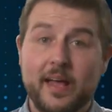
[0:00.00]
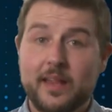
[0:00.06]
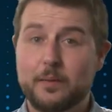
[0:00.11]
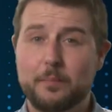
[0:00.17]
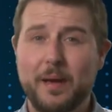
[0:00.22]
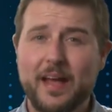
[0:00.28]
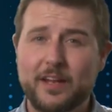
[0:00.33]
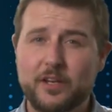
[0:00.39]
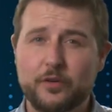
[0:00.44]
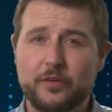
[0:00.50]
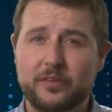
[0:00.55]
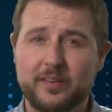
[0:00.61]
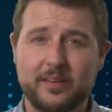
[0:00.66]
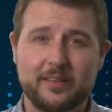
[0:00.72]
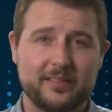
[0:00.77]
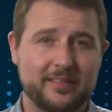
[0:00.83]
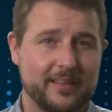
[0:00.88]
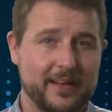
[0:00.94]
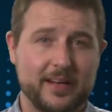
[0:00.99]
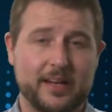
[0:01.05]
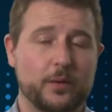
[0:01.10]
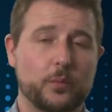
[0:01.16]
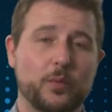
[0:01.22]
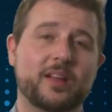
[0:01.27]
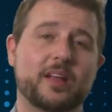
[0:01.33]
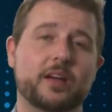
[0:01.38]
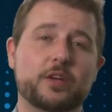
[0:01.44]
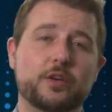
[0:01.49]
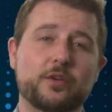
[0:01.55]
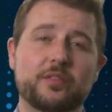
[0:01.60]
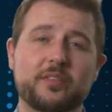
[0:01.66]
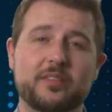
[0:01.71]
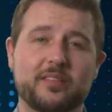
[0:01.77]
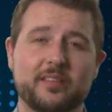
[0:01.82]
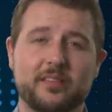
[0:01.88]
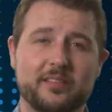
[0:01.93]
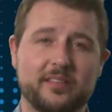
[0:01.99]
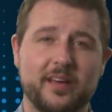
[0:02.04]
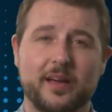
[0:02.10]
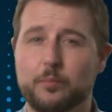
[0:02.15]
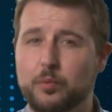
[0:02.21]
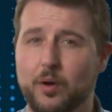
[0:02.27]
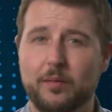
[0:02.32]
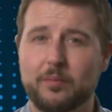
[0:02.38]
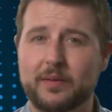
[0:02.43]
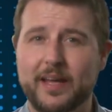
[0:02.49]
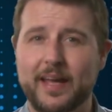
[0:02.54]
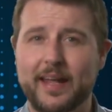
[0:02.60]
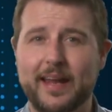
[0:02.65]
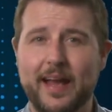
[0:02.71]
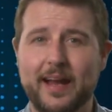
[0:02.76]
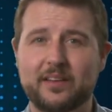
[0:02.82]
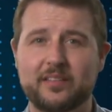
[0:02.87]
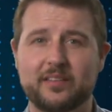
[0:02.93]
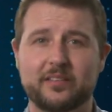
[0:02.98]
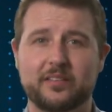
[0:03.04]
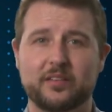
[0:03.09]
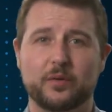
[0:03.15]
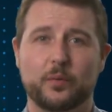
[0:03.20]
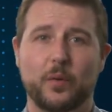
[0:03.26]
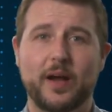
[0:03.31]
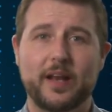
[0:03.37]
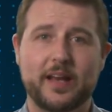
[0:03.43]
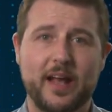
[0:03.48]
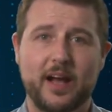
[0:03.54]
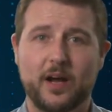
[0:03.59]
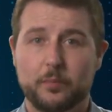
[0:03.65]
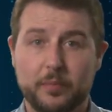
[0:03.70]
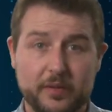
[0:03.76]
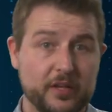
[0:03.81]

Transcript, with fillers: The bad news is that anyone that uses this site probably can't access it right now,